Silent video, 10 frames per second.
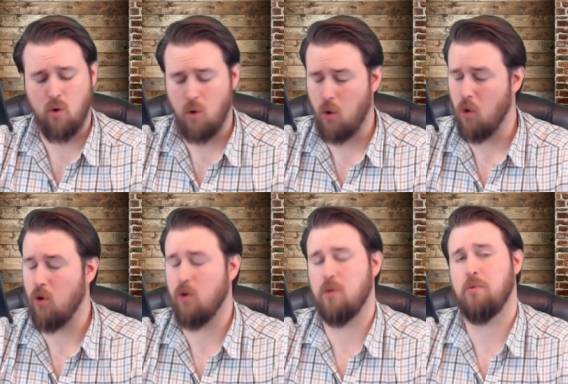
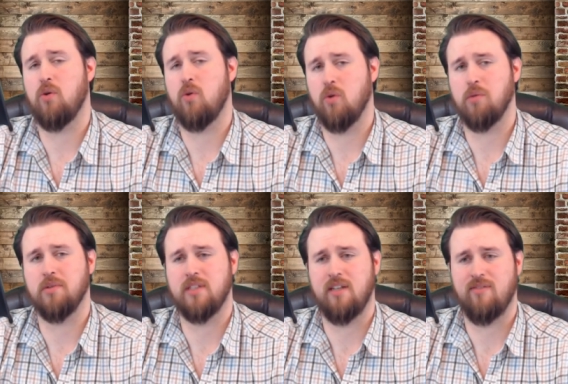horrible,
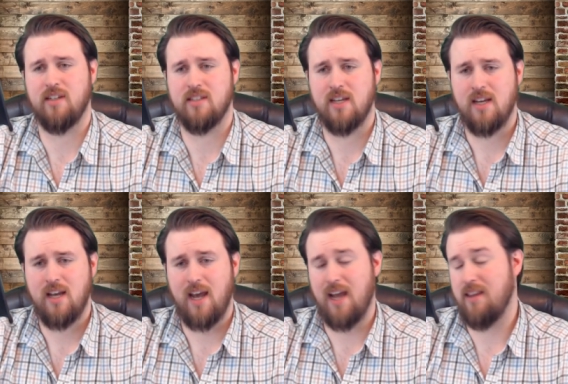horrible defense.
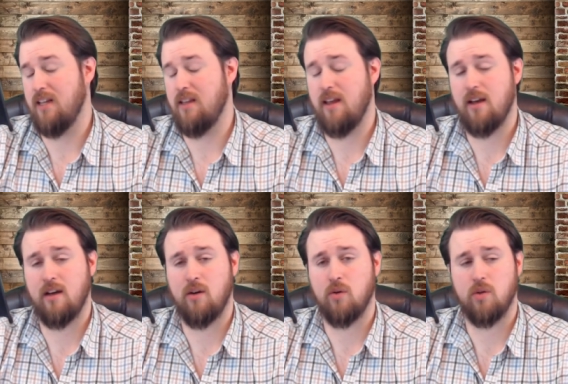And then
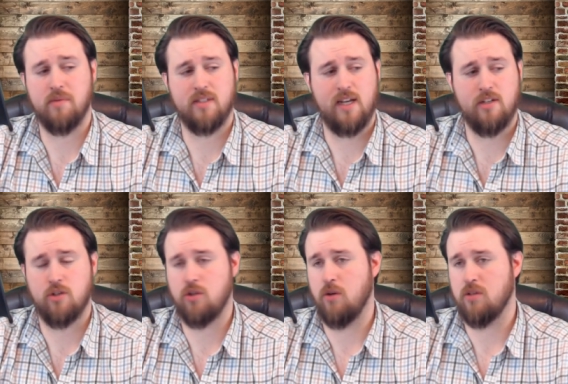the Oklahoma State
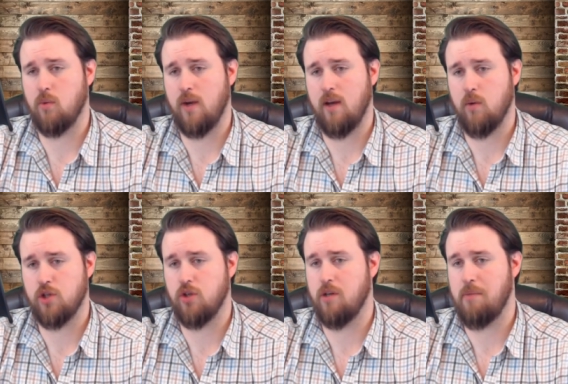just chokes away what
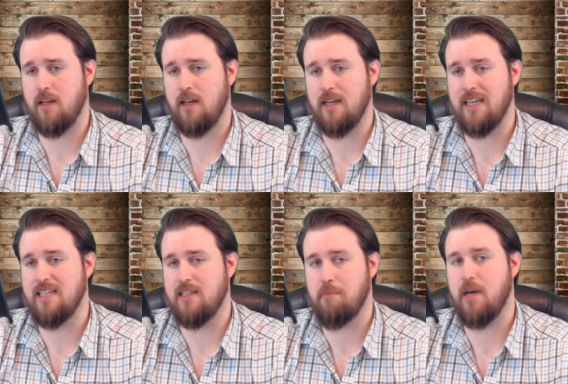should have been an
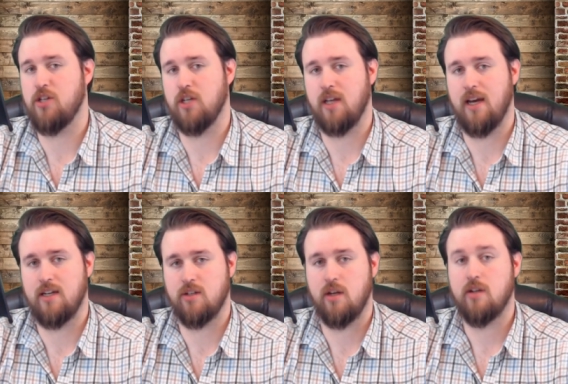easy pitch and
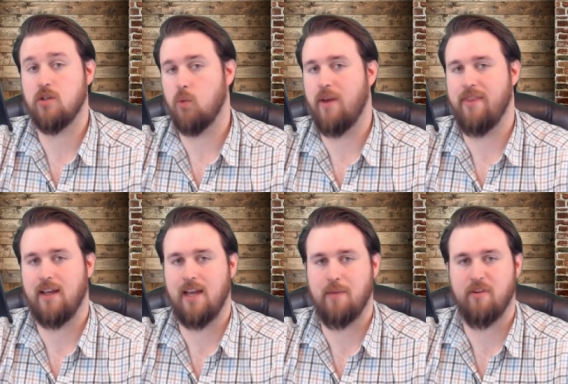catch to win the
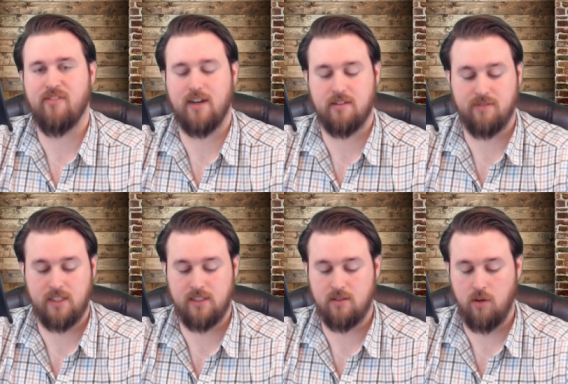game
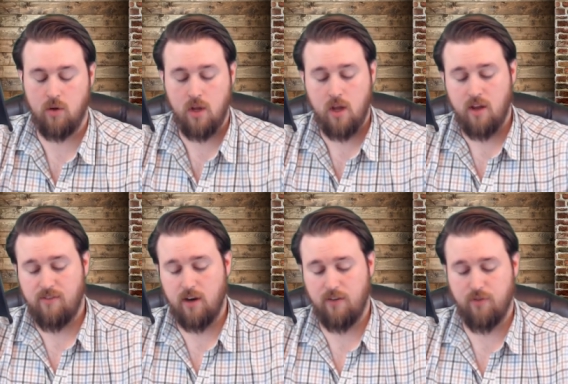effectively. So
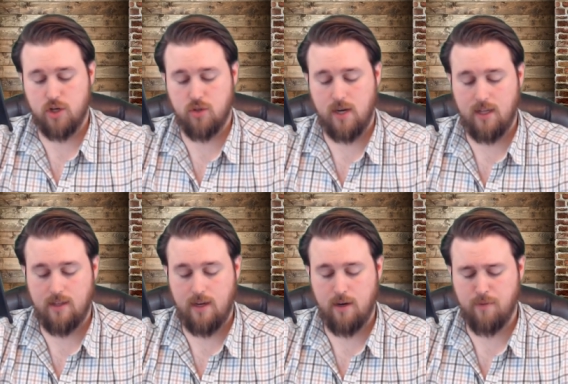very frustrating
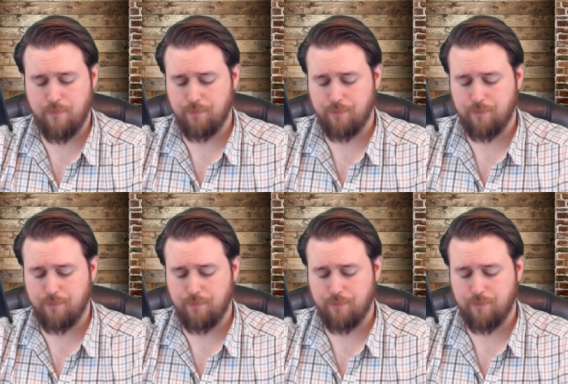there.